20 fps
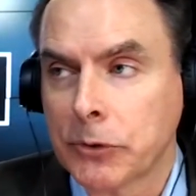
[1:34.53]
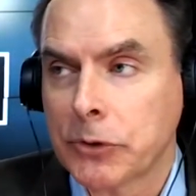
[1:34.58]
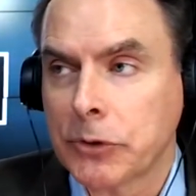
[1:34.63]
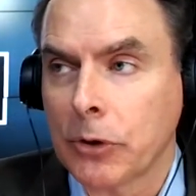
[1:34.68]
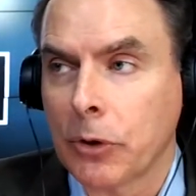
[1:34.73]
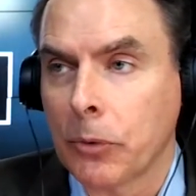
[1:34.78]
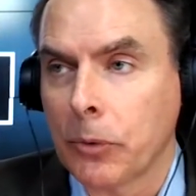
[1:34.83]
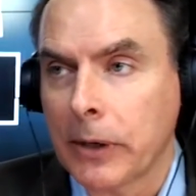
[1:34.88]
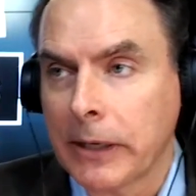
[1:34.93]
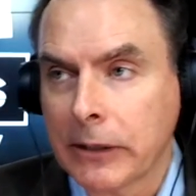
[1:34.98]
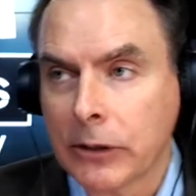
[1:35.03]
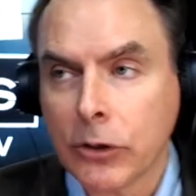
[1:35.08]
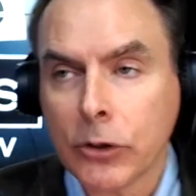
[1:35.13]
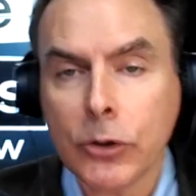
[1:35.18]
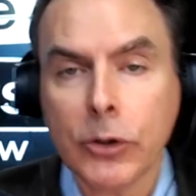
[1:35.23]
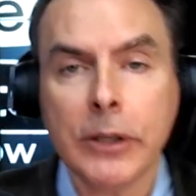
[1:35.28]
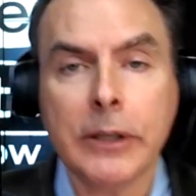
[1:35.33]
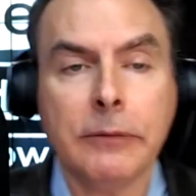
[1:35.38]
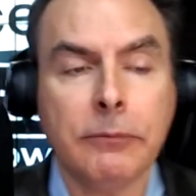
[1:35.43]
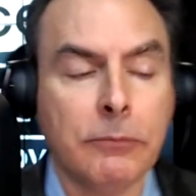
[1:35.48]
So it
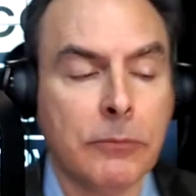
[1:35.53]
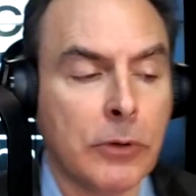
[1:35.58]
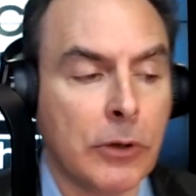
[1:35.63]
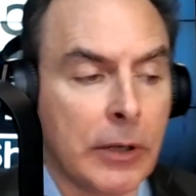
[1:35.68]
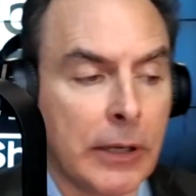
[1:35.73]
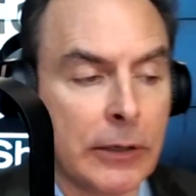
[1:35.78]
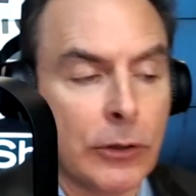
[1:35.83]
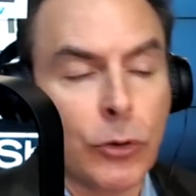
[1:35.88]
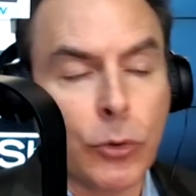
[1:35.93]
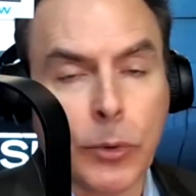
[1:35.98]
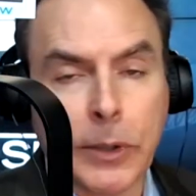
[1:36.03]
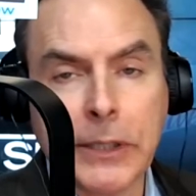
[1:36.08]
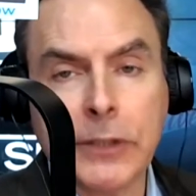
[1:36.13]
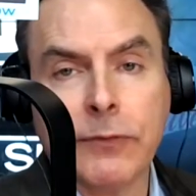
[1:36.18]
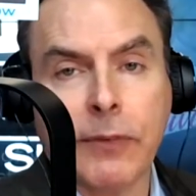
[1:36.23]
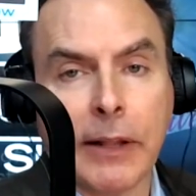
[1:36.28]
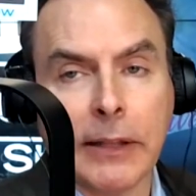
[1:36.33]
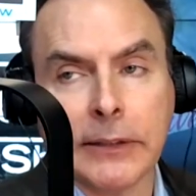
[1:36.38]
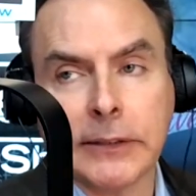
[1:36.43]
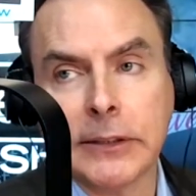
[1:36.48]
could increase
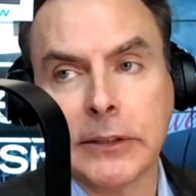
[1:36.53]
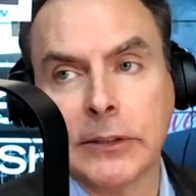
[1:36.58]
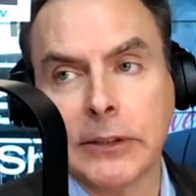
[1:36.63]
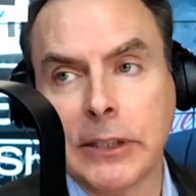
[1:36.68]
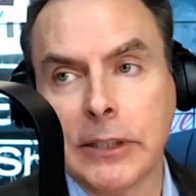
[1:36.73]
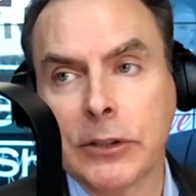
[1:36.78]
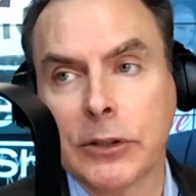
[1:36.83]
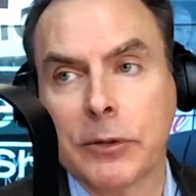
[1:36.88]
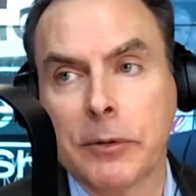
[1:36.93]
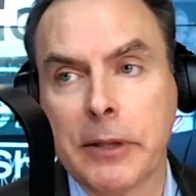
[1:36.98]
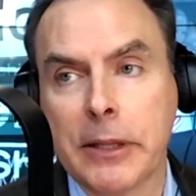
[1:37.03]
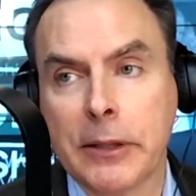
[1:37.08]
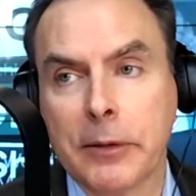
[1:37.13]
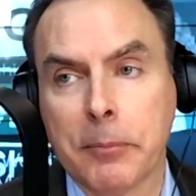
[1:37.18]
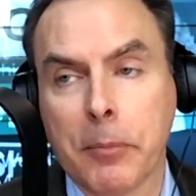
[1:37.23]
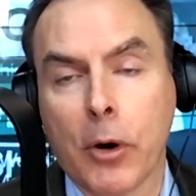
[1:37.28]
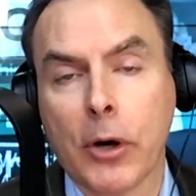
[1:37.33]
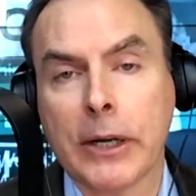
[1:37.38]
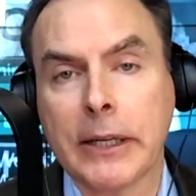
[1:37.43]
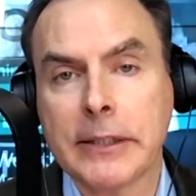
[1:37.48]
volatility in the
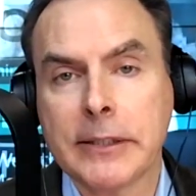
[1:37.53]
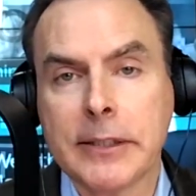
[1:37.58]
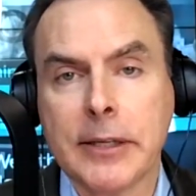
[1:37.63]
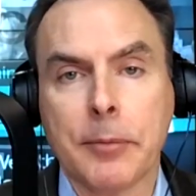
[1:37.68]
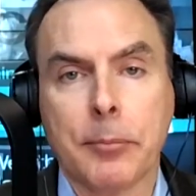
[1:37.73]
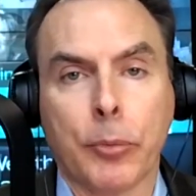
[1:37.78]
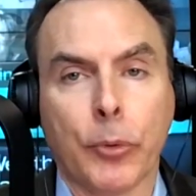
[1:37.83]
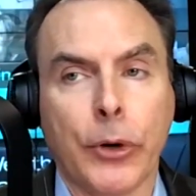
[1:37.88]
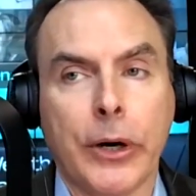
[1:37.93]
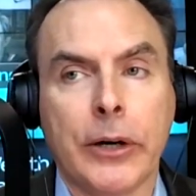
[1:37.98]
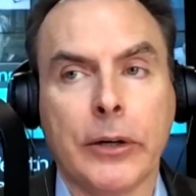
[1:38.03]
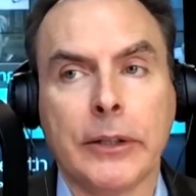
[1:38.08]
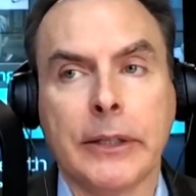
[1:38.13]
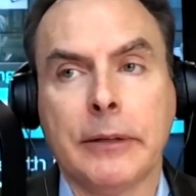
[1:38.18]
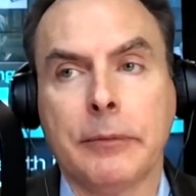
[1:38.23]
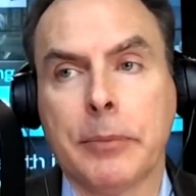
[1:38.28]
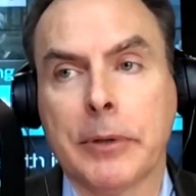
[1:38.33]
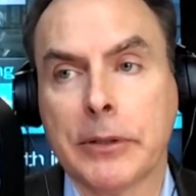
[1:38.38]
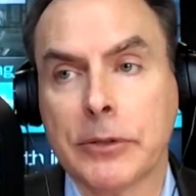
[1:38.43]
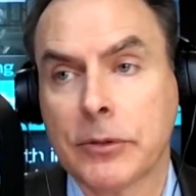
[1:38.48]
markets temporarily
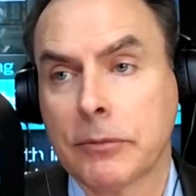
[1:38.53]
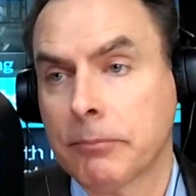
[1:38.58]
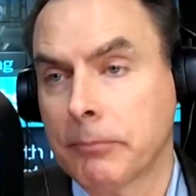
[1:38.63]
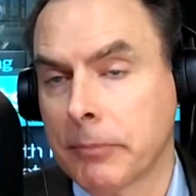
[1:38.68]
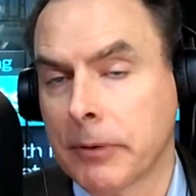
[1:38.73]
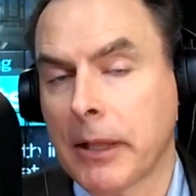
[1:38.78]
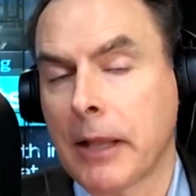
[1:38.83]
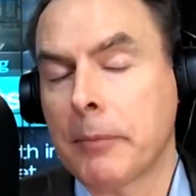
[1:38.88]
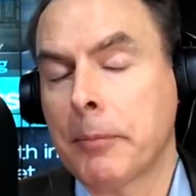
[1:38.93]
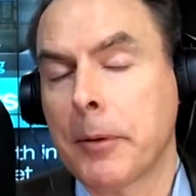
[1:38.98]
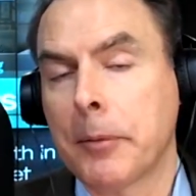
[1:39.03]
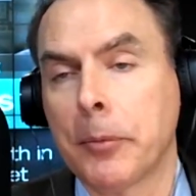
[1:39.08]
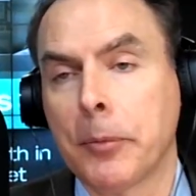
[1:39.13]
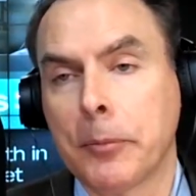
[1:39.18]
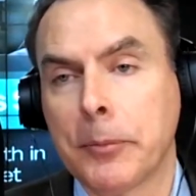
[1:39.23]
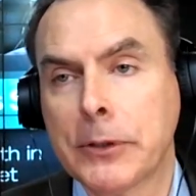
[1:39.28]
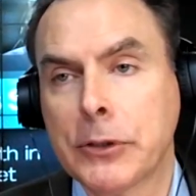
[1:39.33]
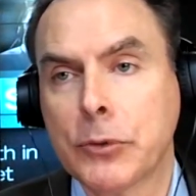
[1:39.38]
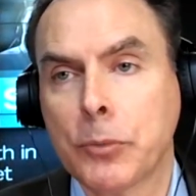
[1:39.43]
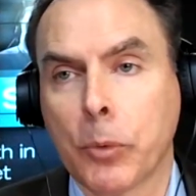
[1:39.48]
because a lot of people will
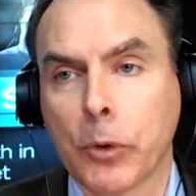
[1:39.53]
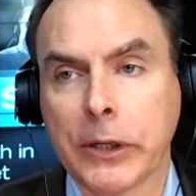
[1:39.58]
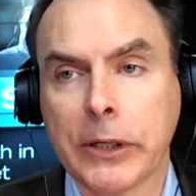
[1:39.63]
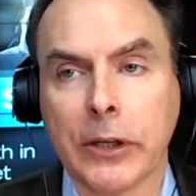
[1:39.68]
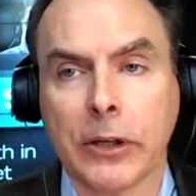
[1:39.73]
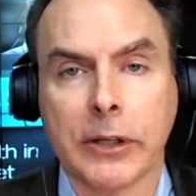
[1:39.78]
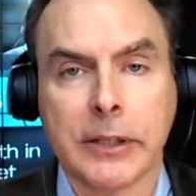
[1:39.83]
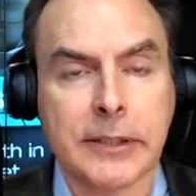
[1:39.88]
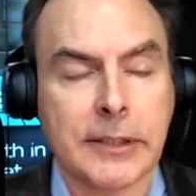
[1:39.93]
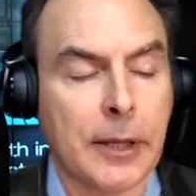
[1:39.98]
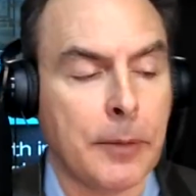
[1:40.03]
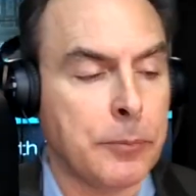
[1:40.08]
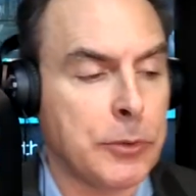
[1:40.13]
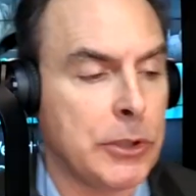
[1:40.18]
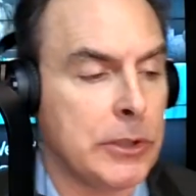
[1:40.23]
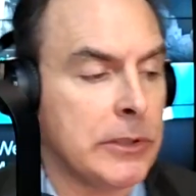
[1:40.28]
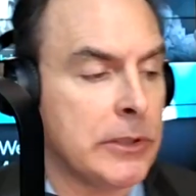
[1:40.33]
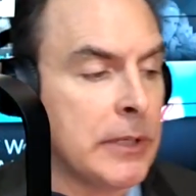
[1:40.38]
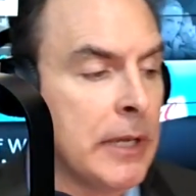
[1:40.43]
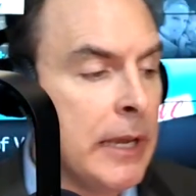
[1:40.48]
be just working on
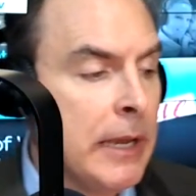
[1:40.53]
assumptions.